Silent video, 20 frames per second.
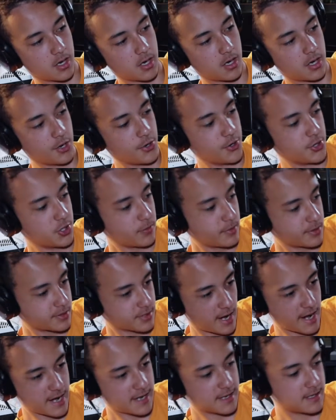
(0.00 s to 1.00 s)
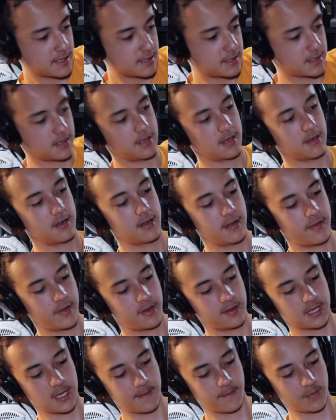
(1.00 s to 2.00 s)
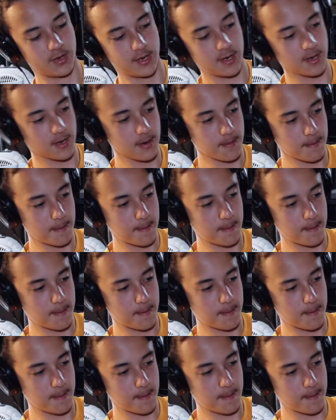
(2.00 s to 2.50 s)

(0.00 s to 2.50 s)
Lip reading: undo it, tighten it, and then same for here,